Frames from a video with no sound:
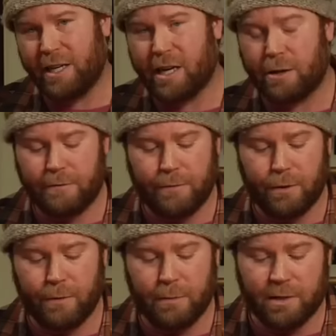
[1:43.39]
any color for
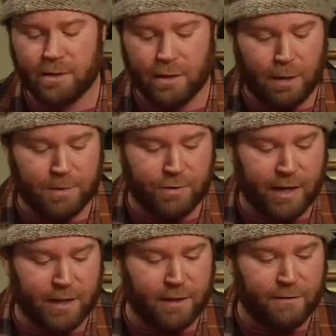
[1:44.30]
the rib. This will help
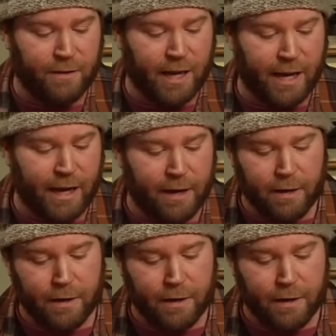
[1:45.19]
strengthen the fly.